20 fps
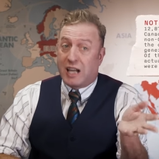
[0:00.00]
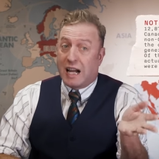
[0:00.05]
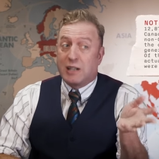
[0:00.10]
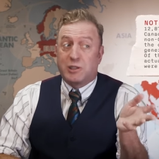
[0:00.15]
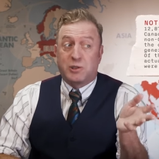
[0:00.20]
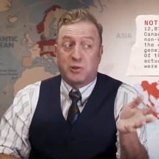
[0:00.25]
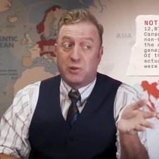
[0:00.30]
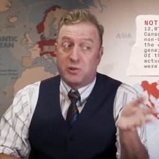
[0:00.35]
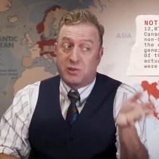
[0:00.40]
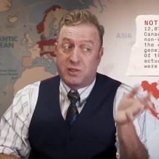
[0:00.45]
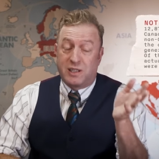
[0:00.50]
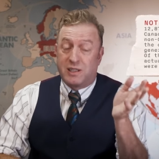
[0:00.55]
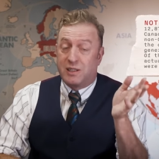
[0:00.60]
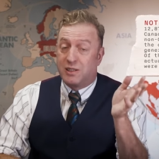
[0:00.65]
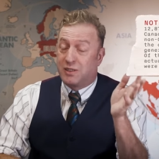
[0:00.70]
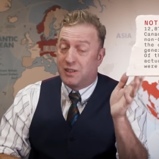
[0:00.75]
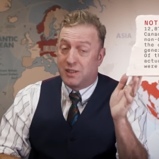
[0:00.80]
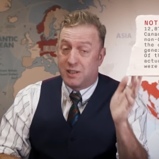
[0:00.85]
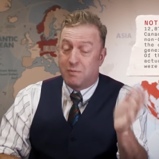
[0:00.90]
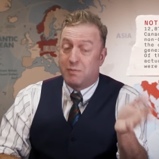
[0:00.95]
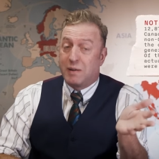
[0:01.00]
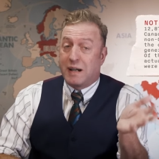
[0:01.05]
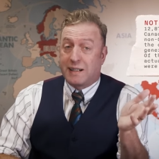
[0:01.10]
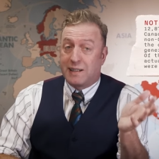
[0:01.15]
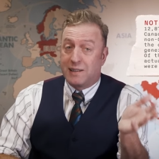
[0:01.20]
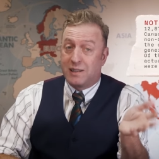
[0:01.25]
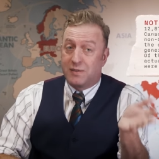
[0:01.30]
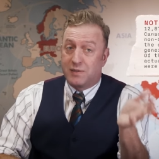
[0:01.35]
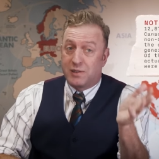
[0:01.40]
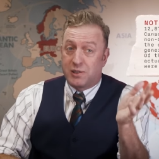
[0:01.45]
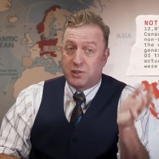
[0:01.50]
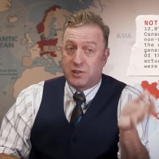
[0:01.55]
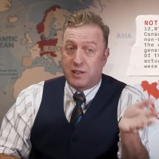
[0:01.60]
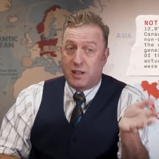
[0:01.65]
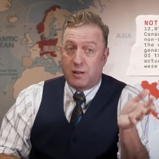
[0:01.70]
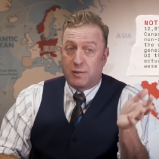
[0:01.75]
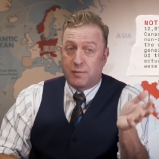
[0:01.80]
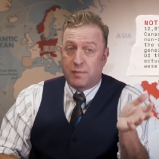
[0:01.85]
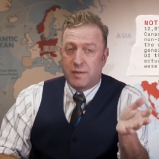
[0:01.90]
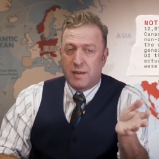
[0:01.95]
casualties in the Battle of the
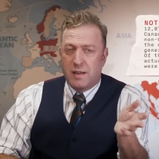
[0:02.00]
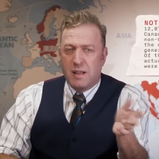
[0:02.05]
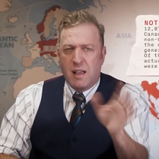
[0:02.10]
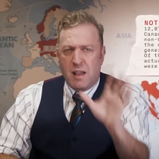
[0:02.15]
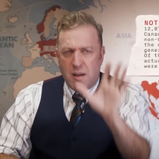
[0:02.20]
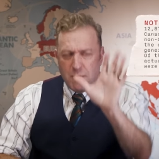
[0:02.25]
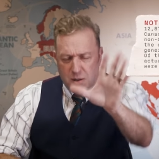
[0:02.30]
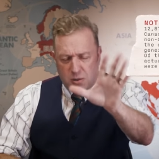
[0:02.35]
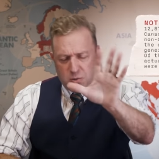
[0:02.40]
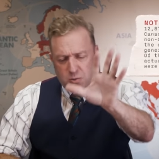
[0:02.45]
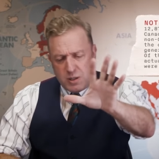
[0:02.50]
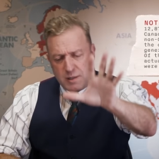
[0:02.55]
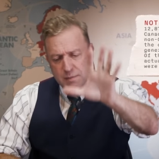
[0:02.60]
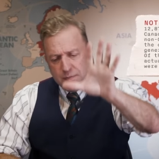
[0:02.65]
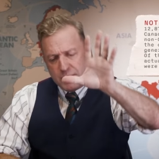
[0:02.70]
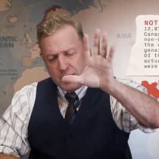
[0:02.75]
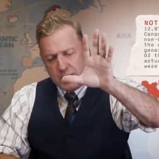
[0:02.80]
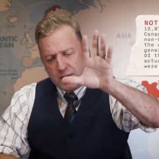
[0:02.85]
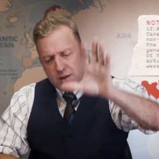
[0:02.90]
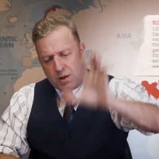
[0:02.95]
Scheldt. But what